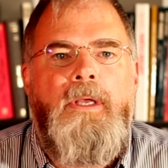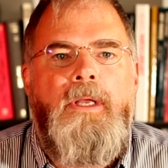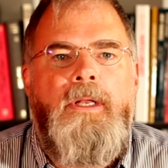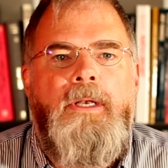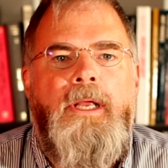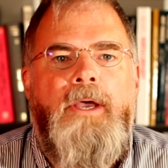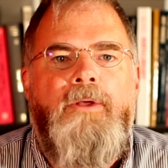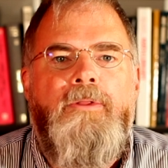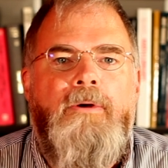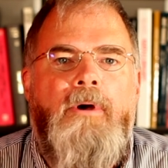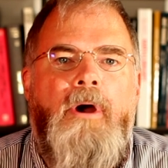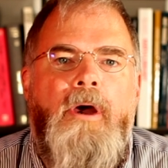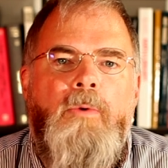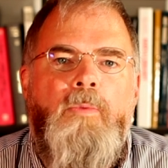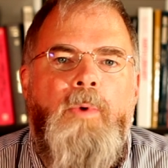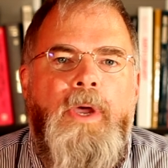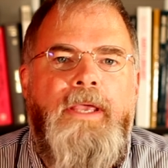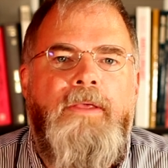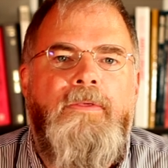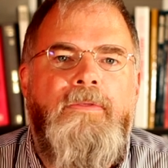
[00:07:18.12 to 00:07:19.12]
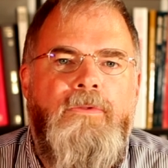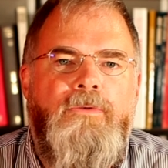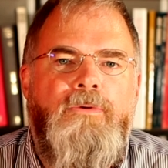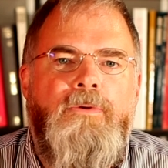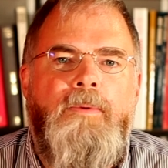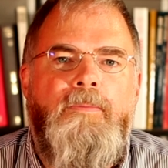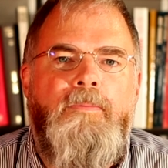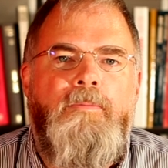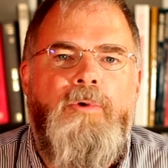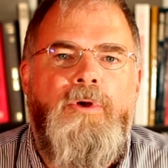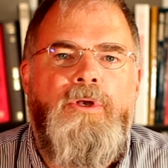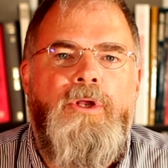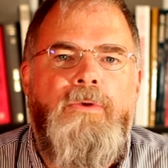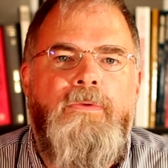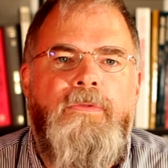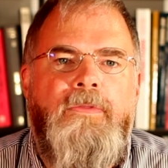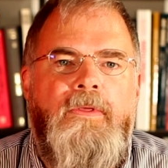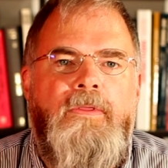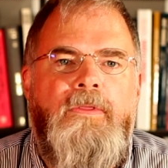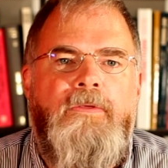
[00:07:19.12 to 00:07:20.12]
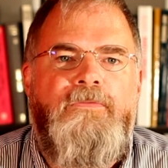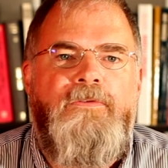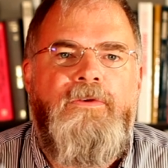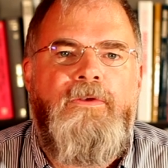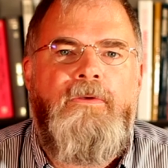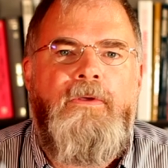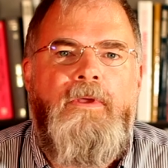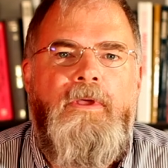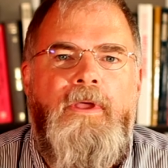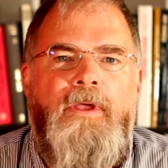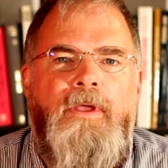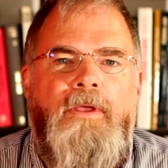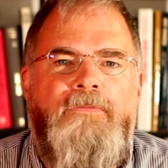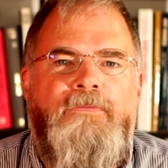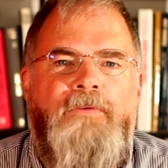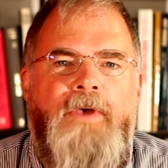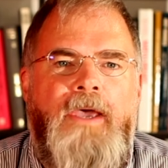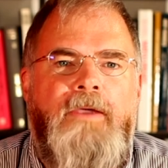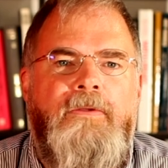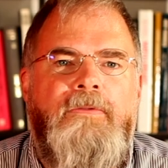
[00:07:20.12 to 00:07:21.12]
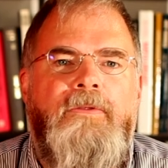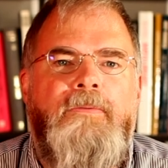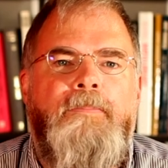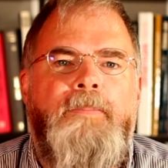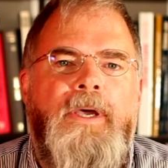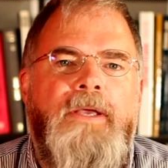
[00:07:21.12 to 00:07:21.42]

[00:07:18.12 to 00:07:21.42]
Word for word: Now, there are ways to reduce this effect